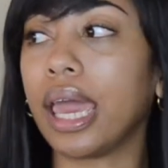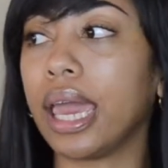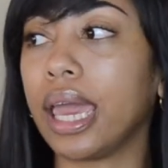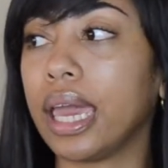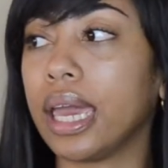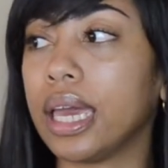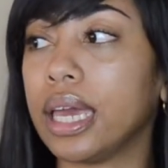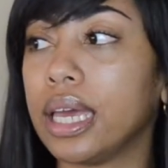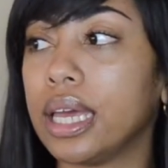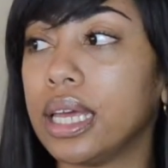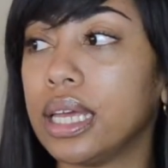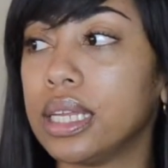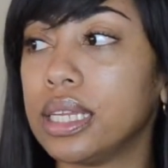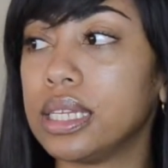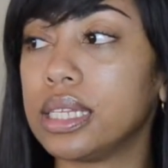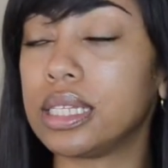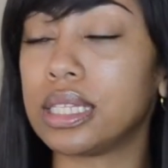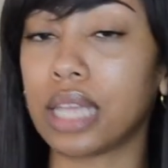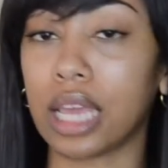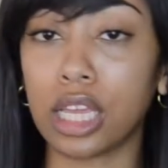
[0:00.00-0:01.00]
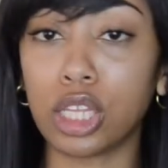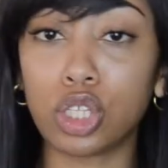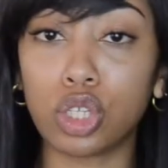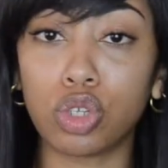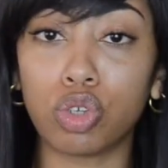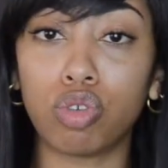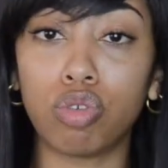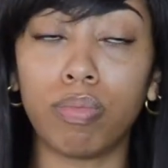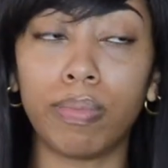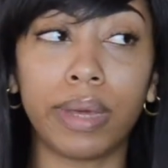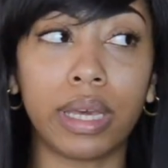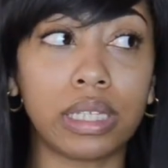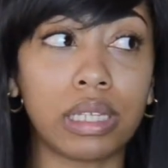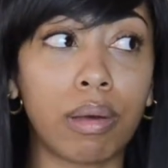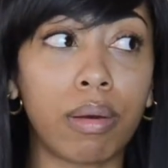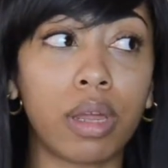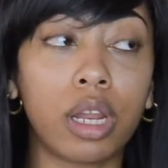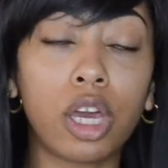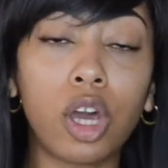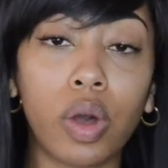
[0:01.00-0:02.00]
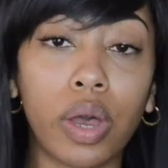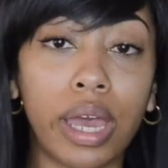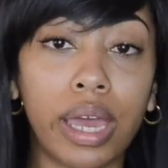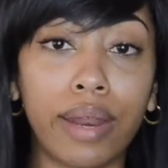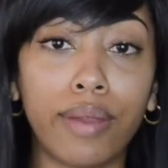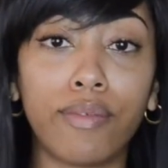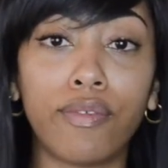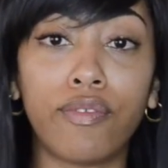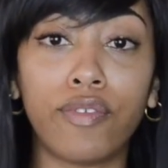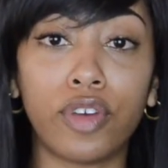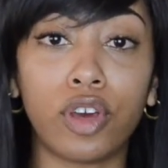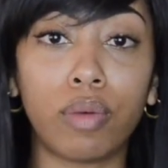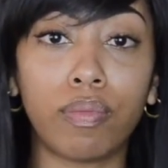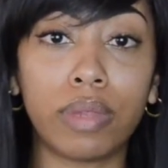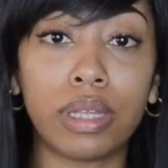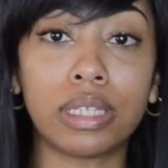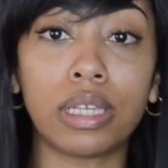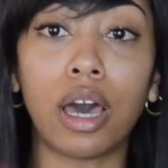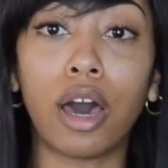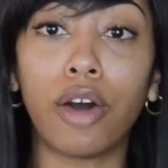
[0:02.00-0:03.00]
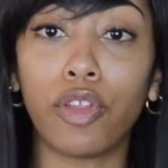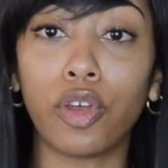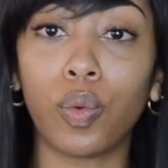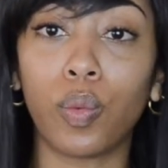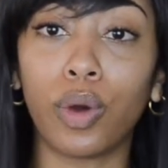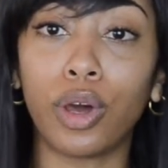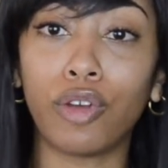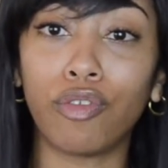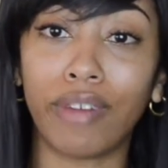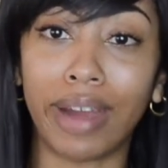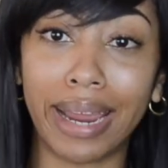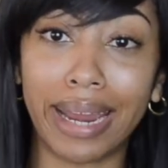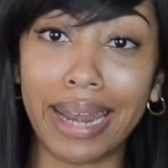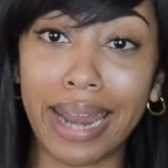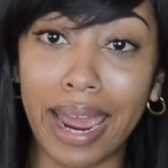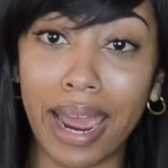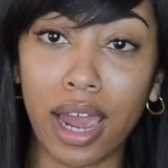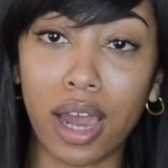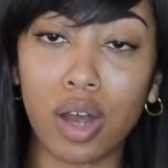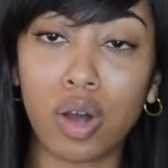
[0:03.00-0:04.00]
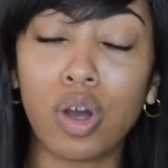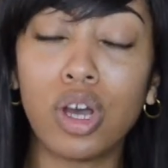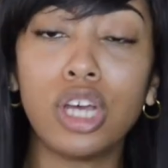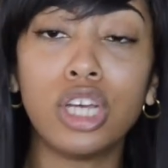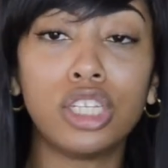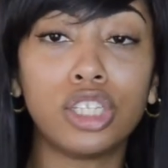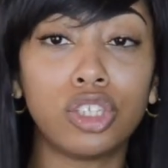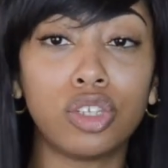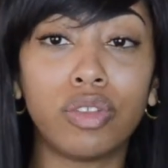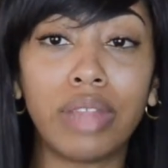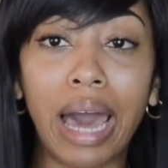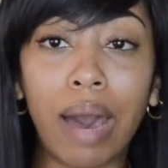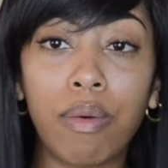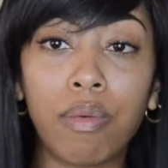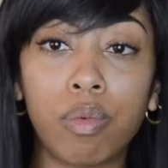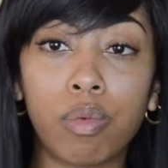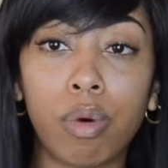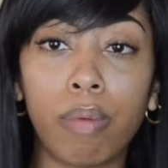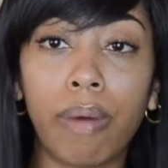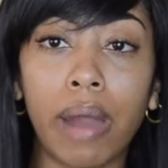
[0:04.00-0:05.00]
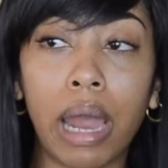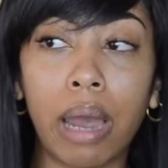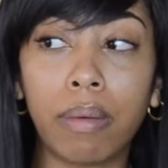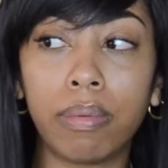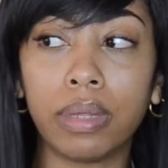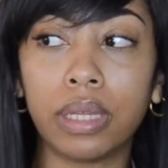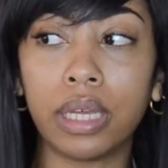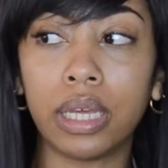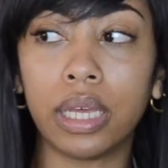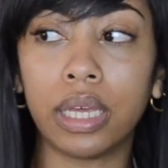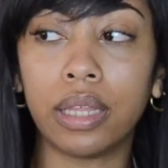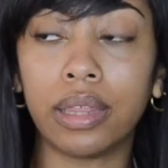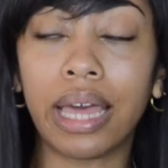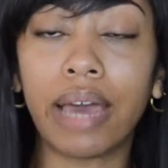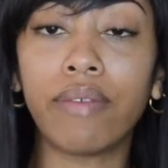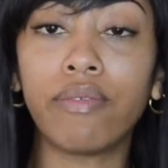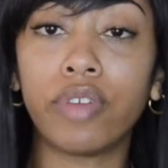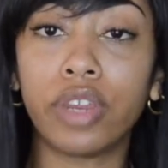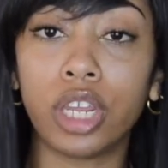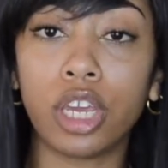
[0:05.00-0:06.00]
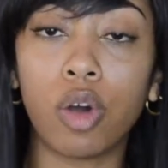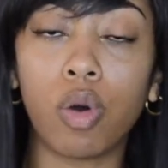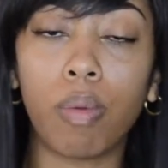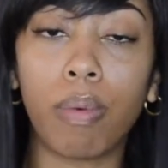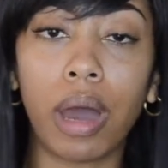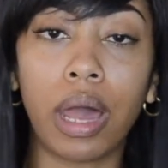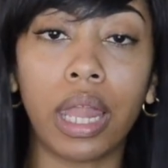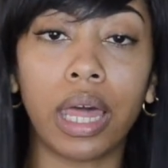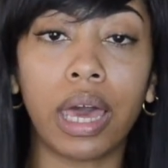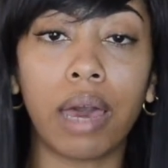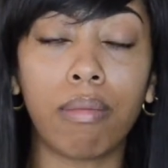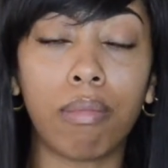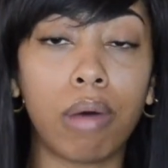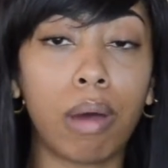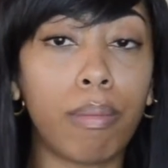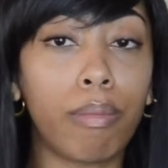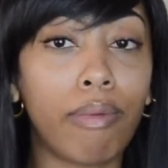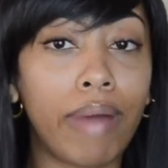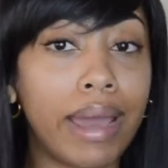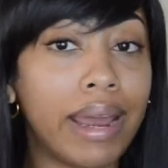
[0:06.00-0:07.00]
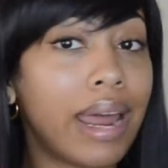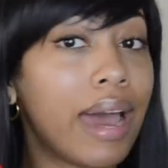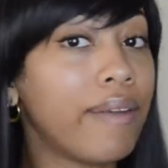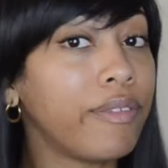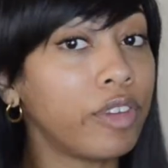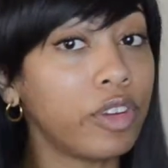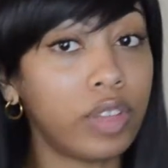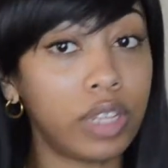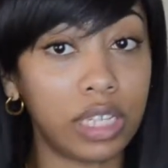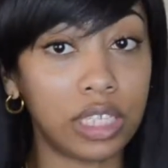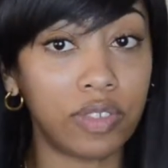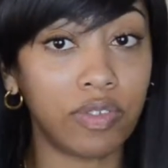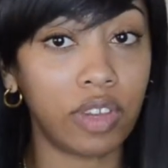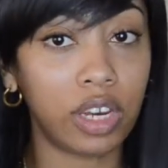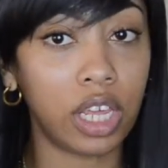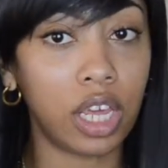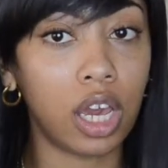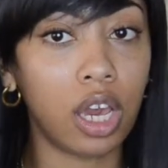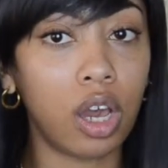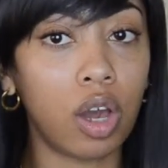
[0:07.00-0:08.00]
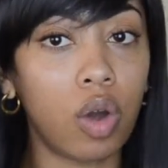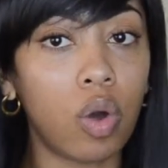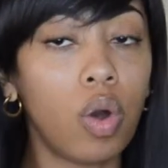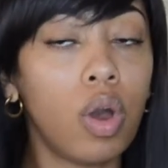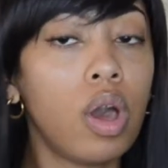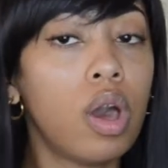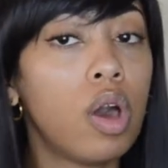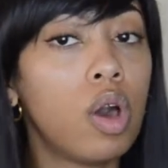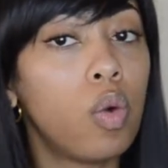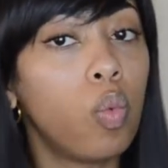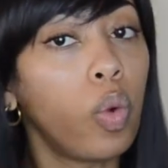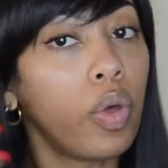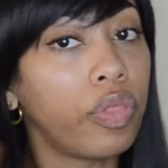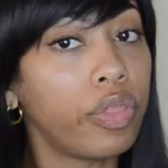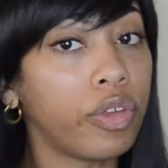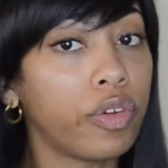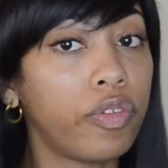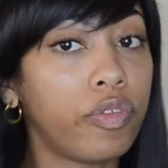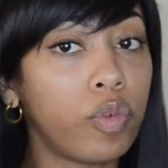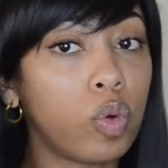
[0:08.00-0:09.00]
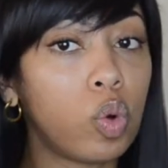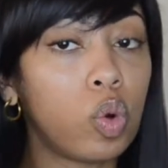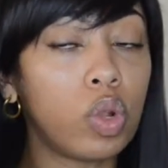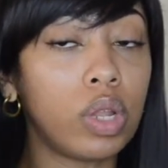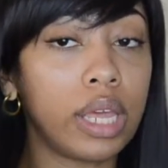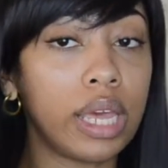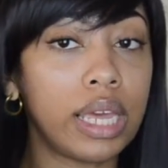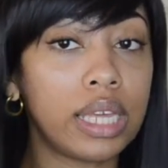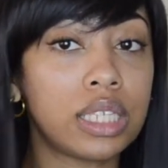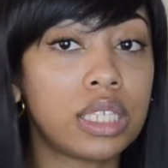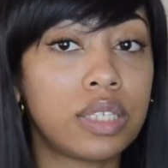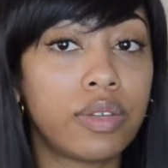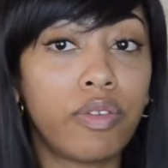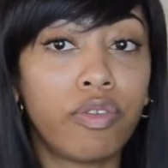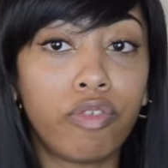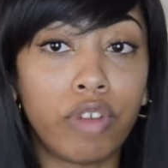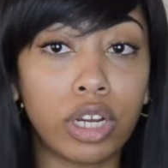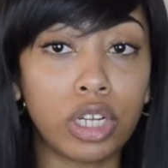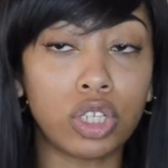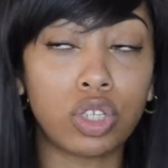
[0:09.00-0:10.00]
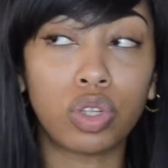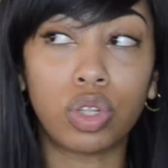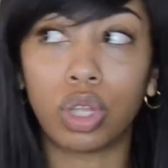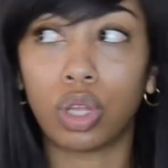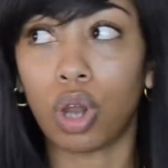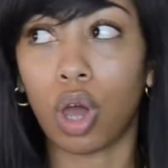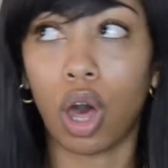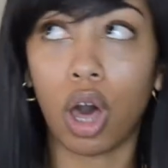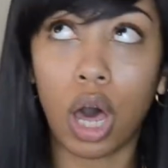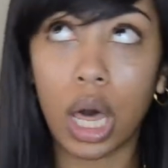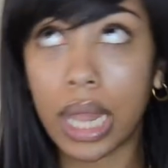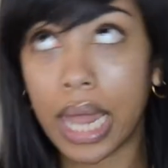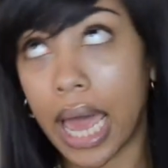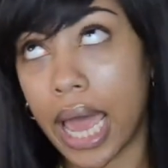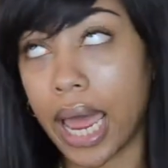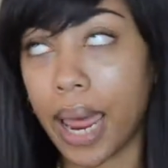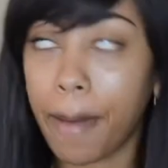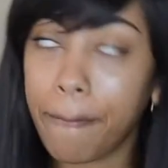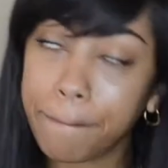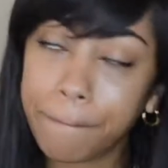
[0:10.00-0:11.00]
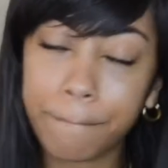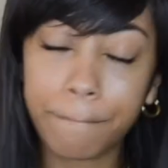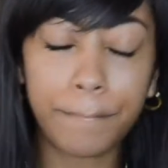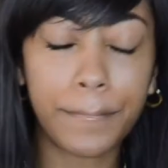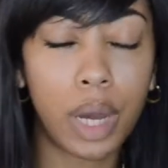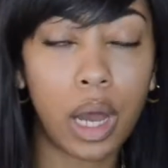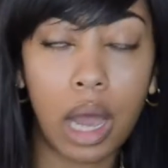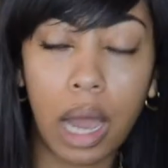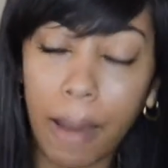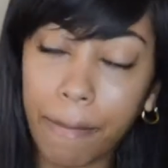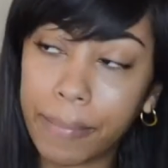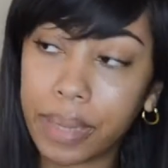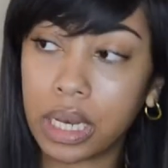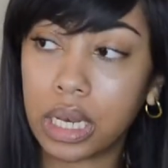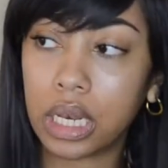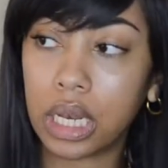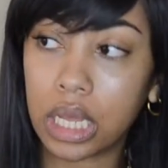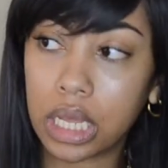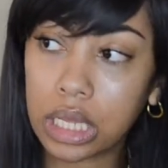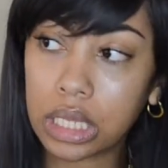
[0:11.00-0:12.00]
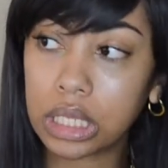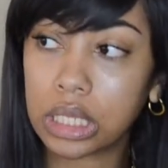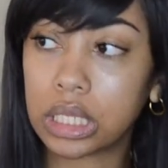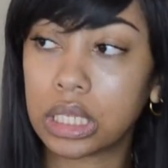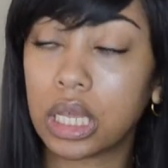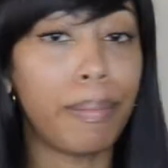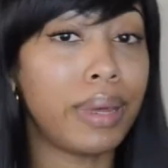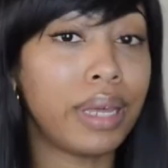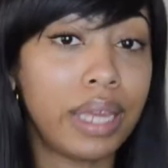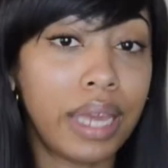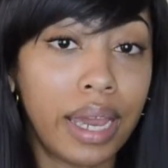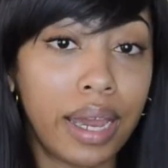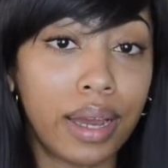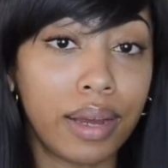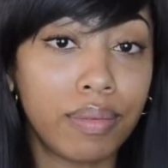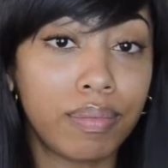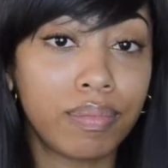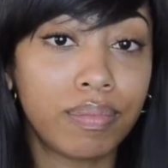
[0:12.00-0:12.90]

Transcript: and stay tuned, because I'm going to go ahead and film this other one right now. So that video will probably come up right after this video with the full lace frontal and all that poppiness. But yeah,